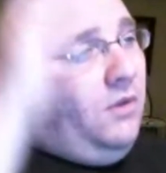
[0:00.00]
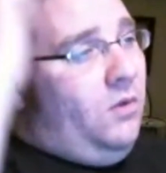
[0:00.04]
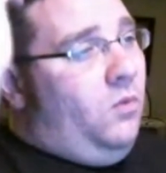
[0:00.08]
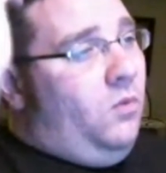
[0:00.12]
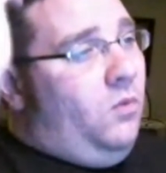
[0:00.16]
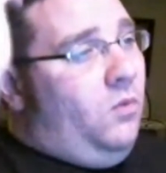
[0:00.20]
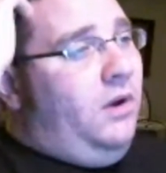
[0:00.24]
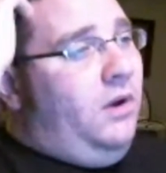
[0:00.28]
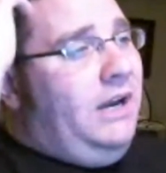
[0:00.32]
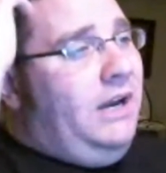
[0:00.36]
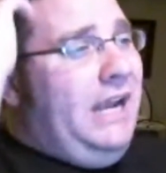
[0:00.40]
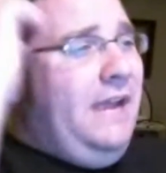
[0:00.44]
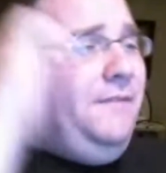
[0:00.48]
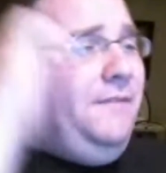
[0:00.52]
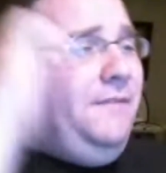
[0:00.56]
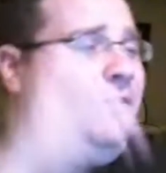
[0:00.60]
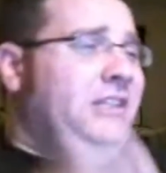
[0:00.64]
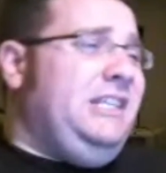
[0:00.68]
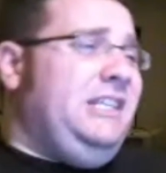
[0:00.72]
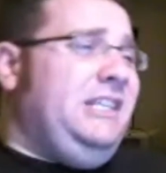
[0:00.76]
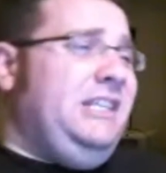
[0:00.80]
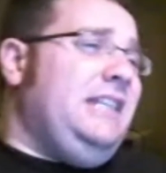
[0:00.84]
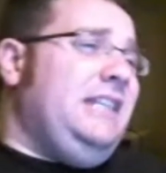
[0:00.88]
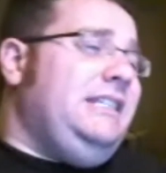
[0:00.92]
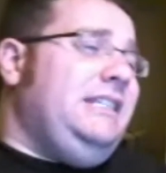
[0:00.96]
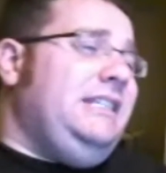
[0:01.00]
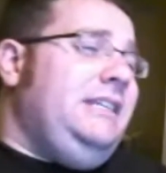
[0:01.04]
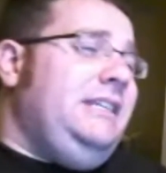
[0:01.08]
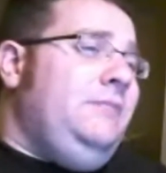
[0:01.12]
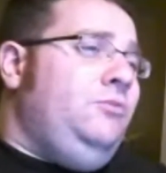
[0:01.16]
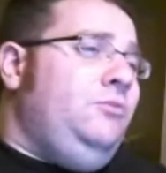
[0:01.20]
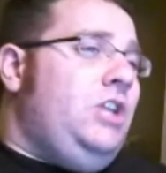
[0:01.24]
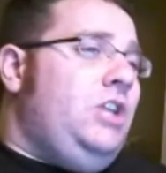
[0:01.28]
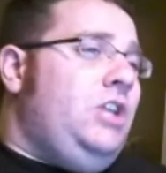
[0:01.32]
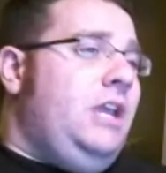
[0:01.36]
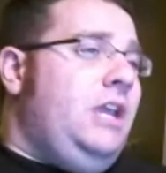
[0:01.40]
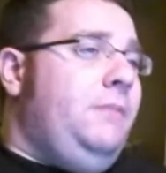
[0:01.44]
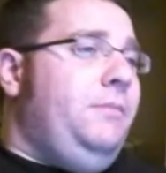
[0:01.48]
one half of the tag
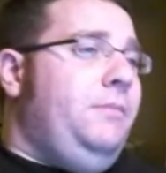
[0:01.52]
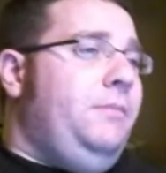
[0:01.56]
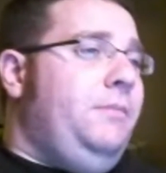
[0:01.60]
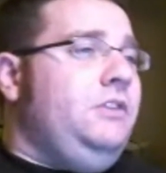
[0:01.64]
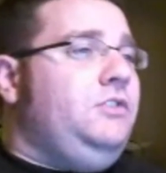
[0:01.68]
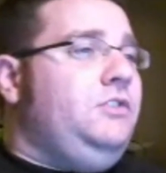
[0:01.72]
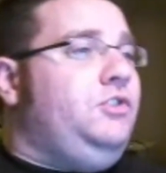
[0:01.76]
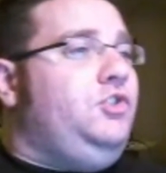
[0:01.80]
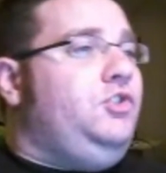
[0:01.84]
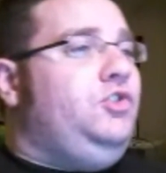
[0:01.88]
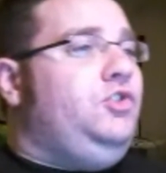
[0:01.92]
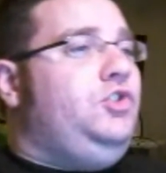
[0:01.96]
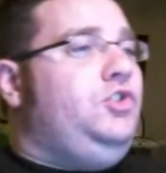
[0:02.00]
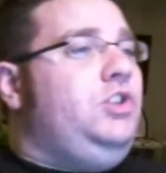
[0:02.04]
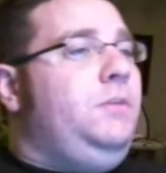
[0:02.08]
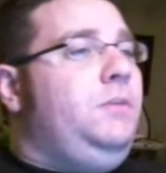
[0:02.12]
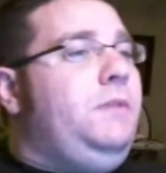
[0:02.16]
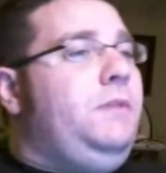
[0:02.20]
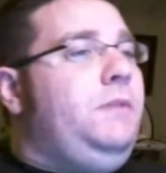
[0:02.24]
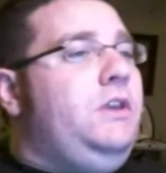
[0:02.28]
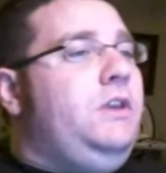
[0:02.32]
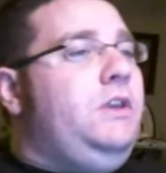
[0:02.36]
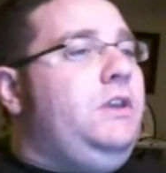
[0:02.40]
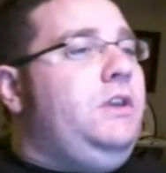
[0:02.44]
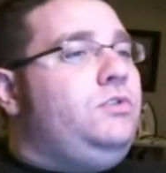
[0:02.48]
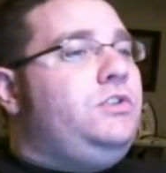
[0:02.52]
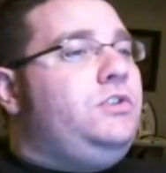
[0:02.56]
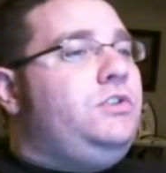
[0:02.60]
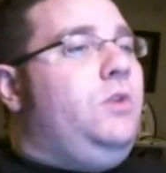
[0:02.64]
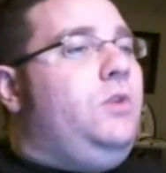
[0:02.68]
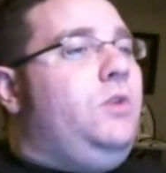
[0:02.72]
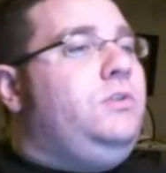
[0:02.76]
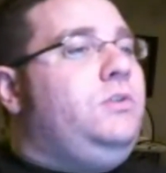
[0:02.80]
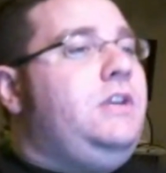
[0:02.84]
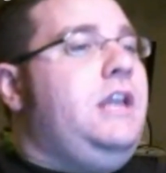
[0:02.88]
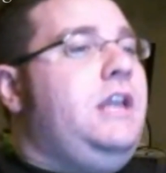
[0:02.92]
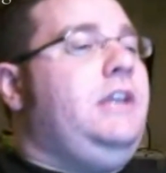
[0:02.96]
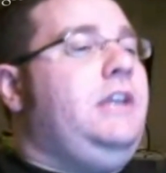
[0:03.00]
team champions, Jimmy
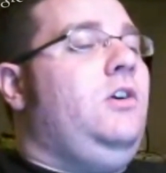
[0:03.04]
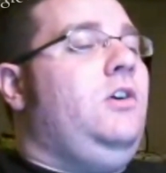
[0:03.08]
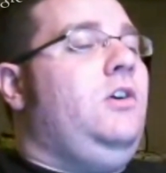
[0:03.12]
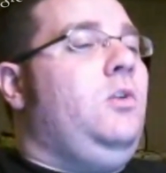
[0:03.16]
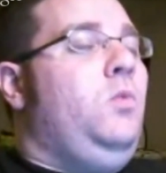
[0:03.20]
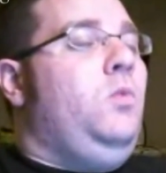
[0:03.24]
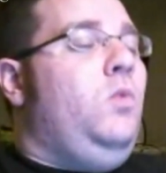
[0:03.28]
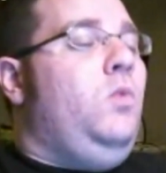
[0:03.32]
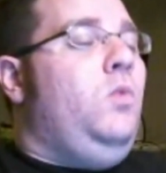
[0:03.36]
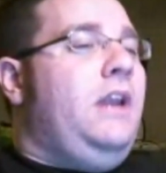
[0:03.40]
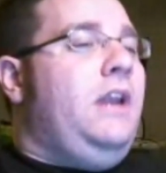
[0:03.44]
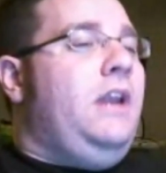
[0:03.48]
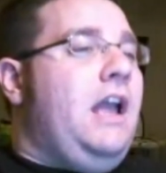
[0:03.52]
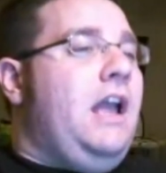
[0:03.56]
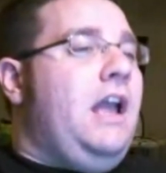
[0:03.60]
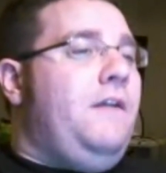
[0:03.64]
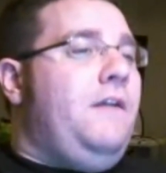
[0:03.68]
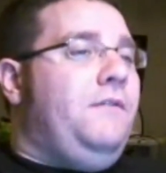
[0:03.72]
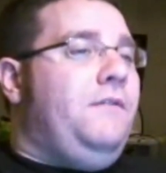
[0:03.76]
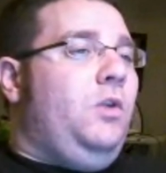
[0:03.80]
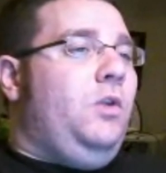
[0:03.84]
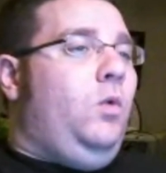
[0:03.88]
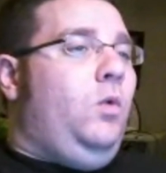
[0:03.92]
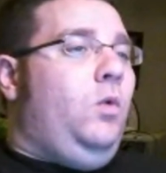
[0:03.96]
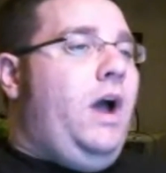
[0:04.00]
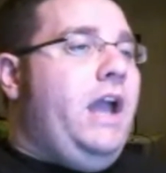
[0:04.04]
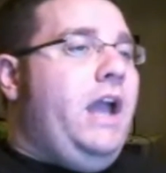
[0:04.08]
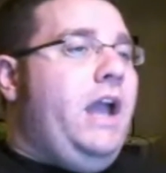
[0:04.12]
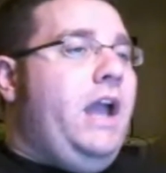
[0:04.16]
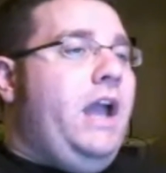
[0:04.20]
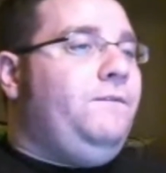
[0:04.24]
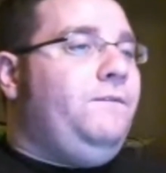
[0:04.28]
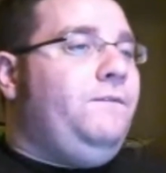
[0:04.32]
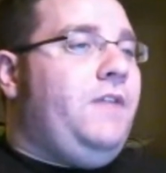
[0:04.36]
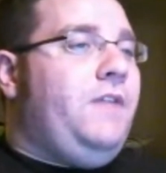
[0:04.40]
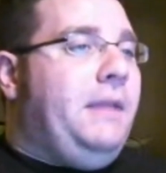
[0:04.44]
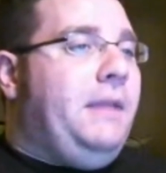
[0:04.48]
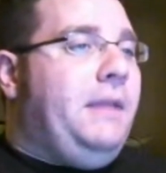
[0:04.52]
Uso, taking on one half of the
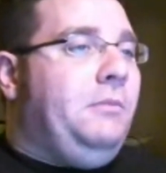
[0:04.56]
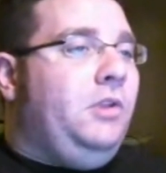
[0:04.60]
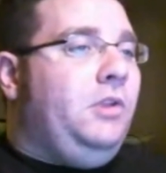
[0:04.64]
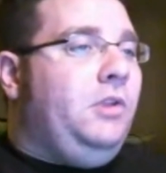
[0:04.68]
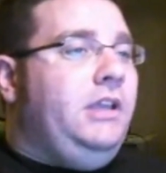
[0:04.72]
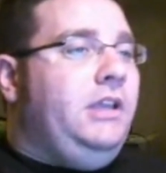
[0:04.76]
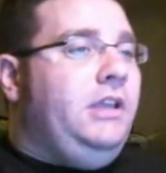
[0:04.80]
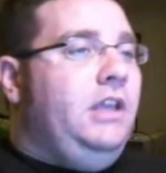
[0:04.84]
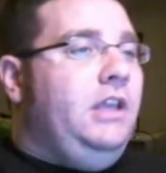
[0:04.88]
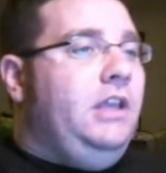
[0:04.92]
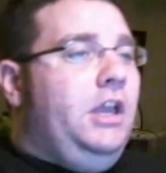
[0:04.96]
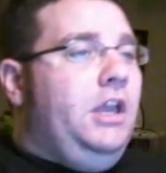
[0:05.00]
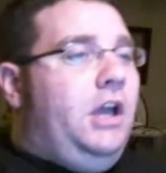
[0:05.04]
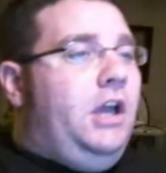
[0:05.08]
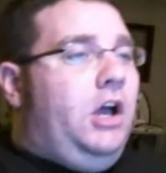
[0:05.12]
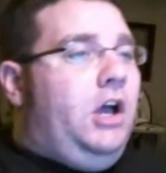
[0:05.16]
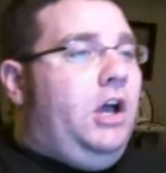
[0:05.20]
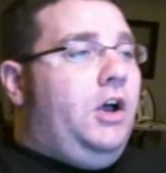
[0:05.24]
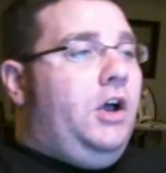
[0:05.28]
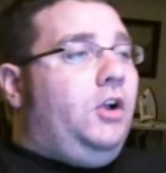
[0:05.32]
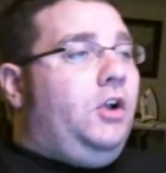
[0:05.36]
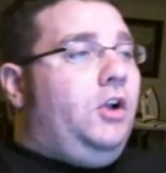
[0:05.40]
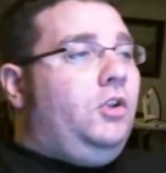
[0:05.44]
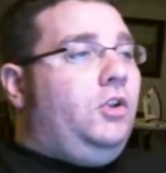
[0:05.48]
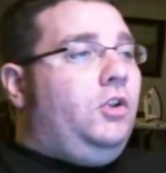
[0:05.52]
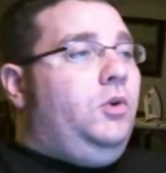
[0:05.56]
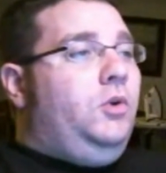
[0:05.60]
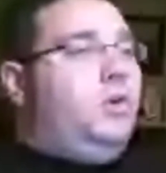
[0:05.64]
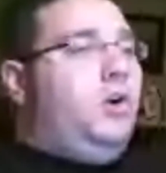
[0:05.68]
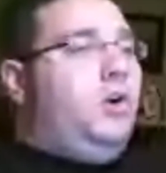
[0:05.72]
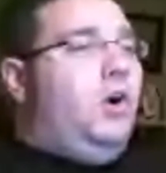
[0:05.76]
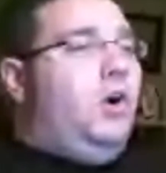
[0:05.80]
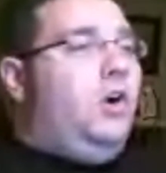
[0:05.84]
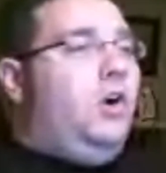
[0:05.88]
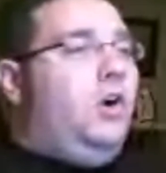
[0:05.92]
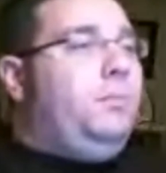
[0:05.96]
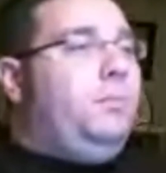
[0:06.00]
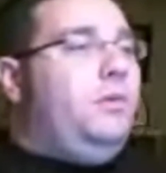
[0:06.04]
Wyatt family,
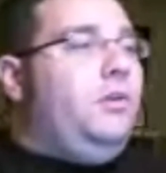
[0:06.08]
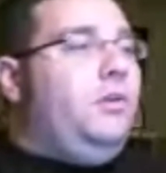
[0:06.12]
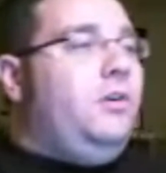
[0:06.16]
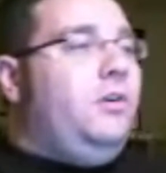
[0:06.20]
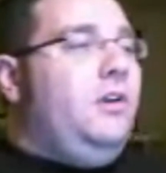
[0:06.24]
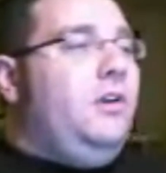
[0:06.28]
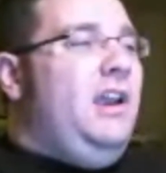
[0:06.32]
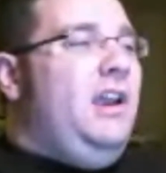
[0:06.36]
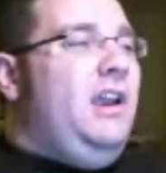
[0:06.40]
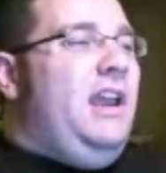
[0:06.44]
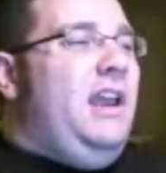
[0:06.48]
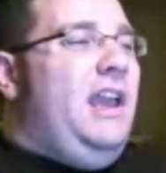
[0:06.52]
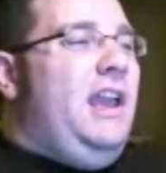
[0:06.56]
Luke Harper.